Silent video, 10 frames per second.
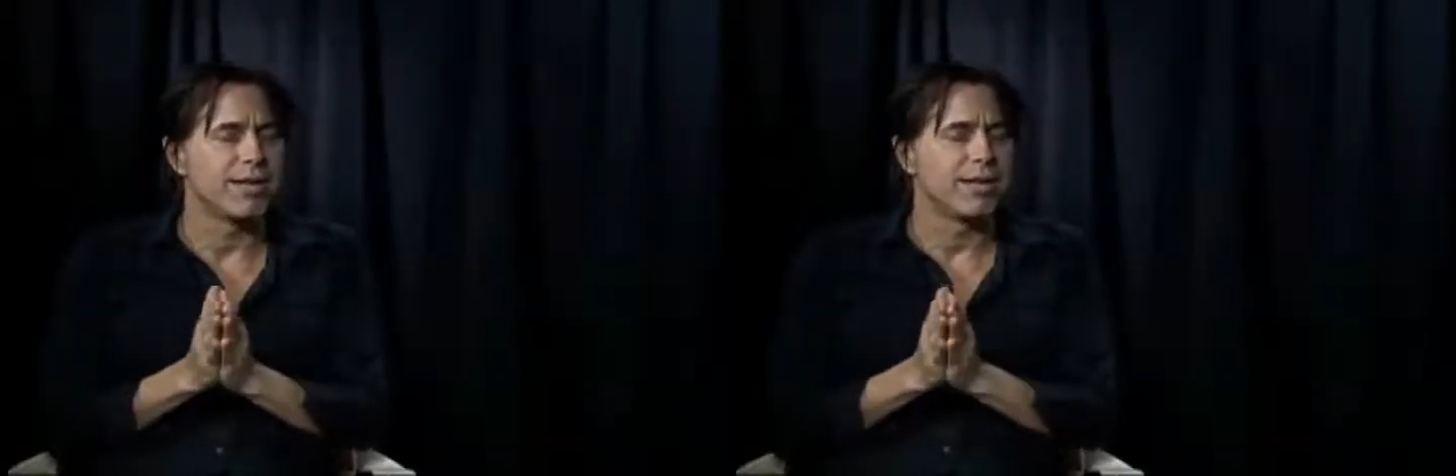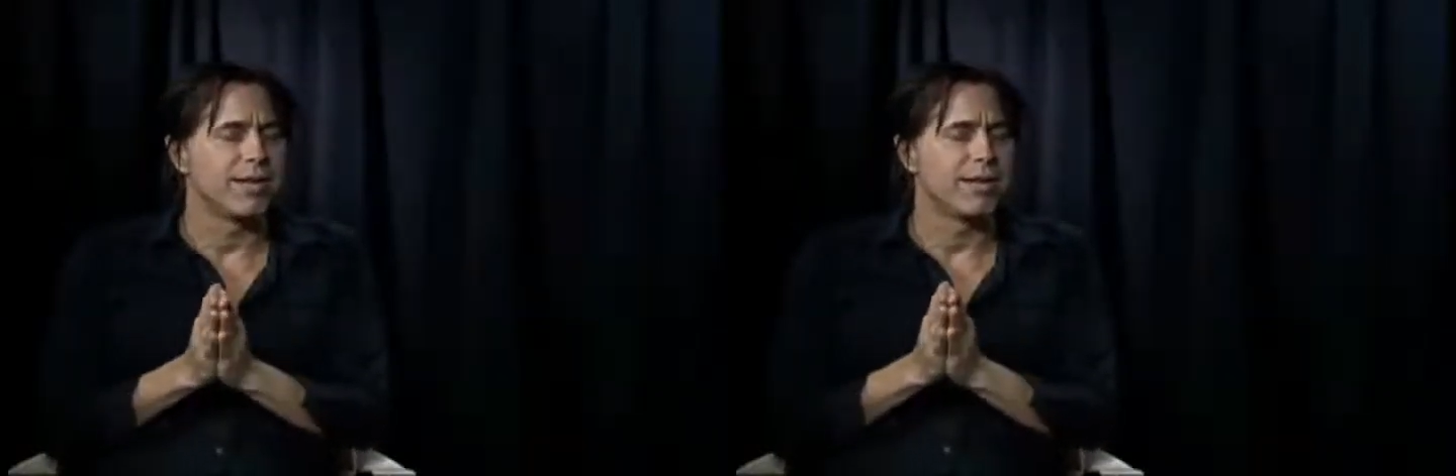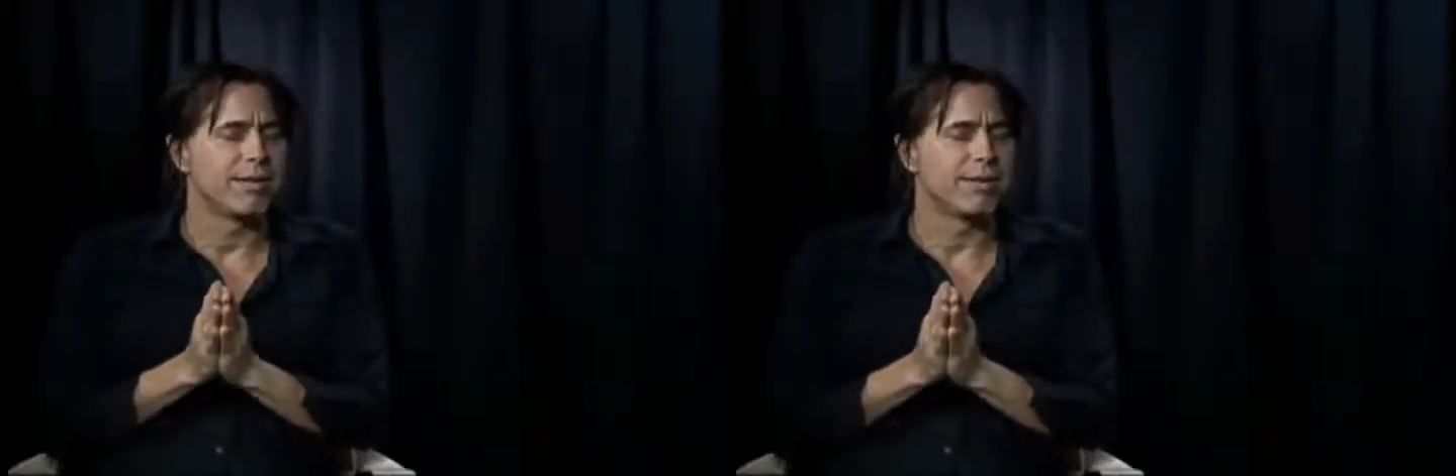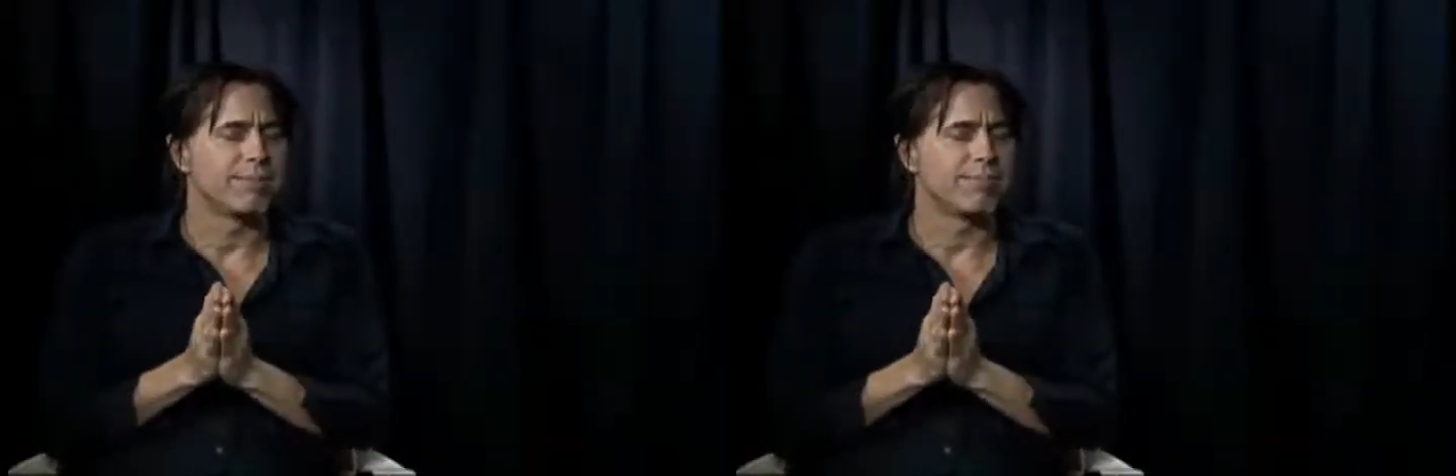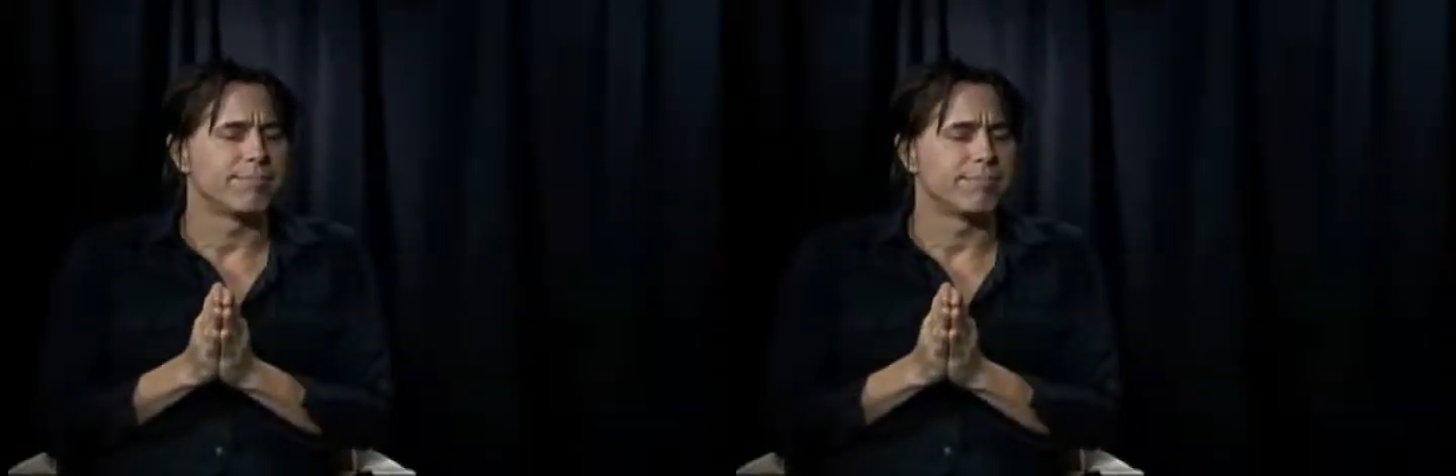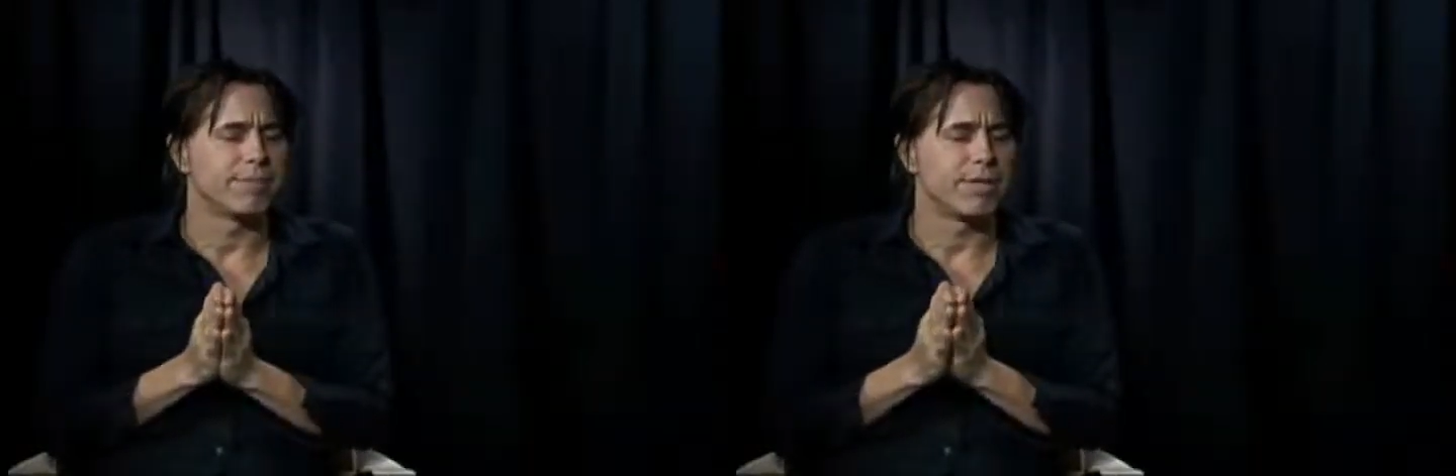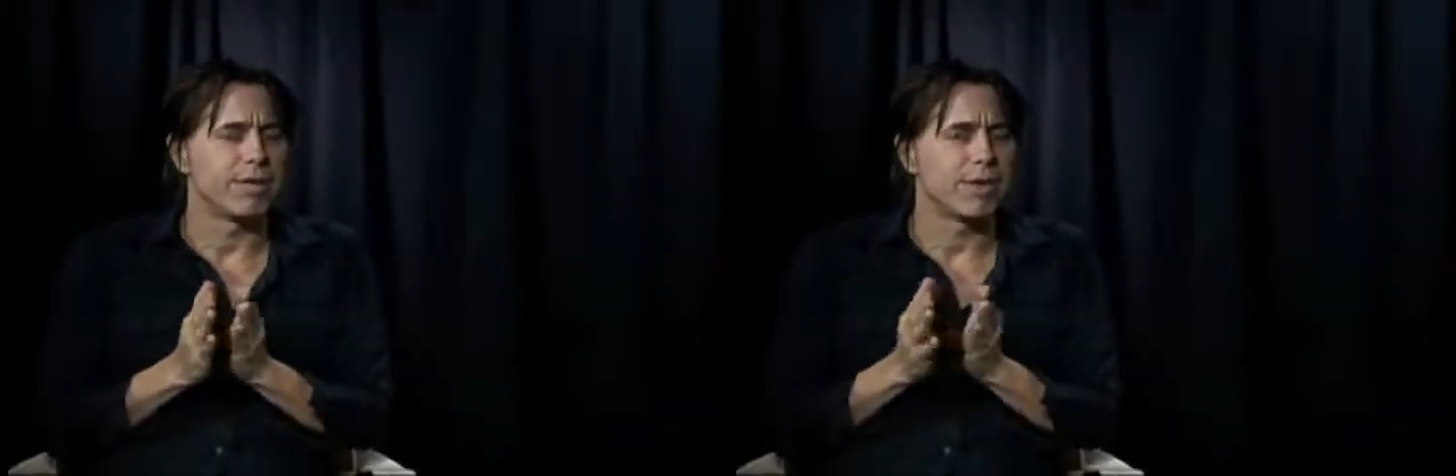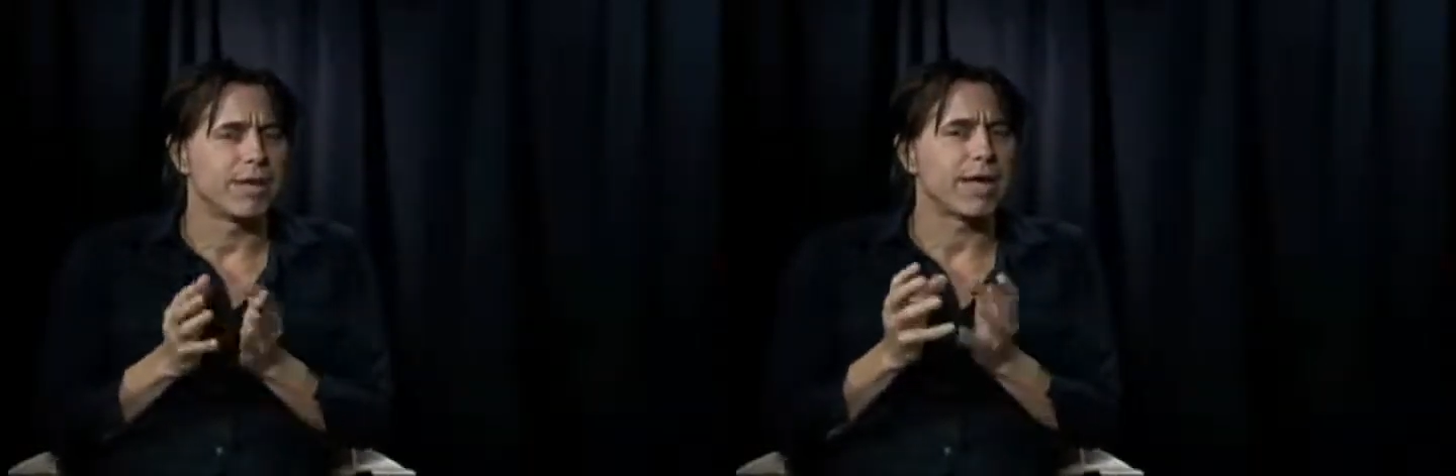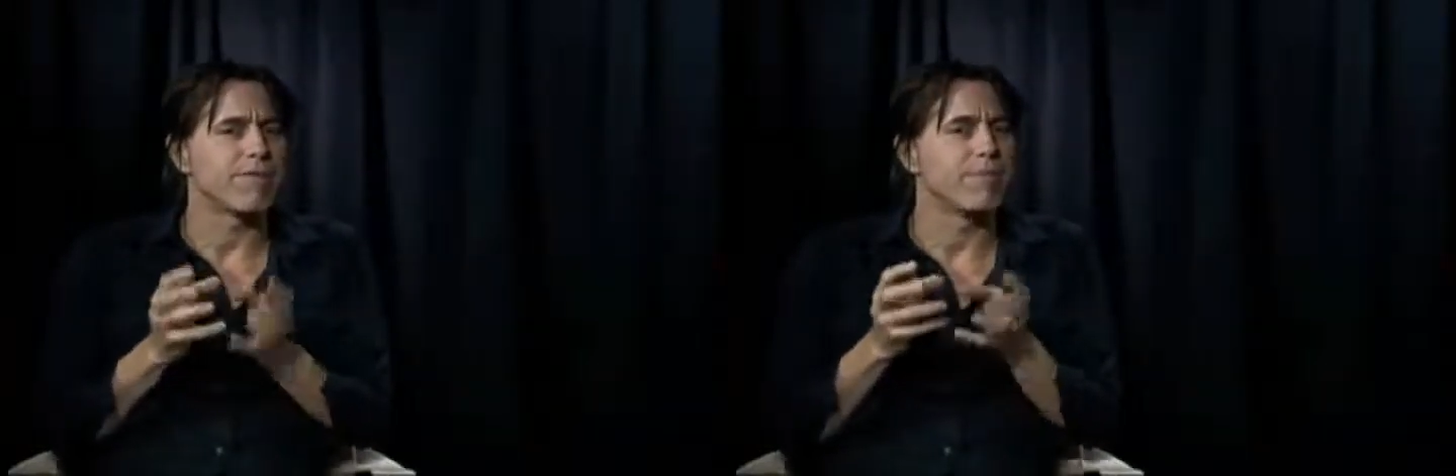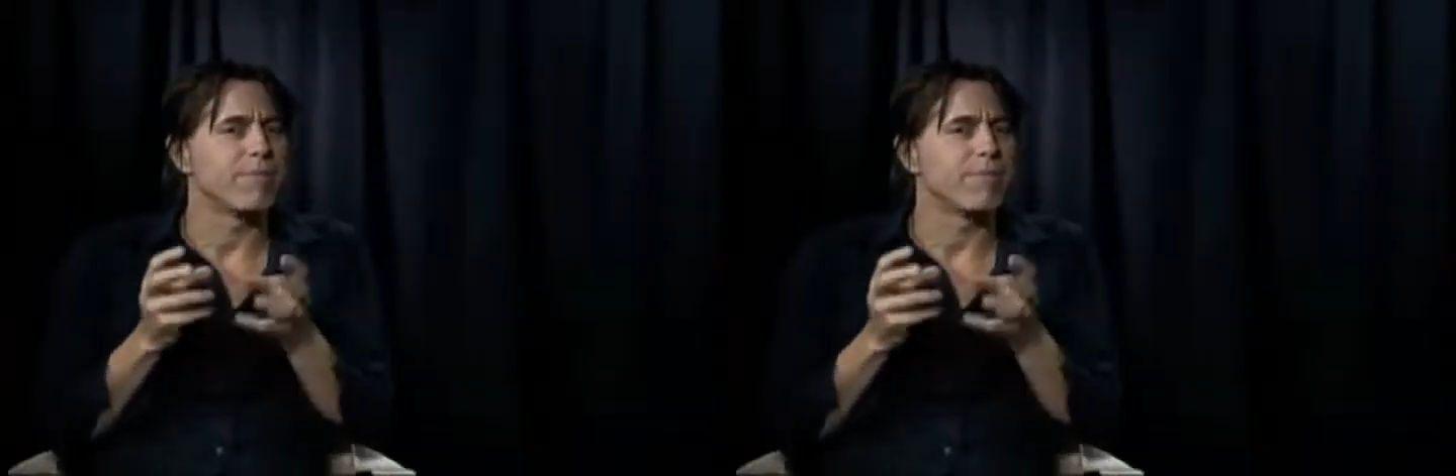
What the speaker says: a lot of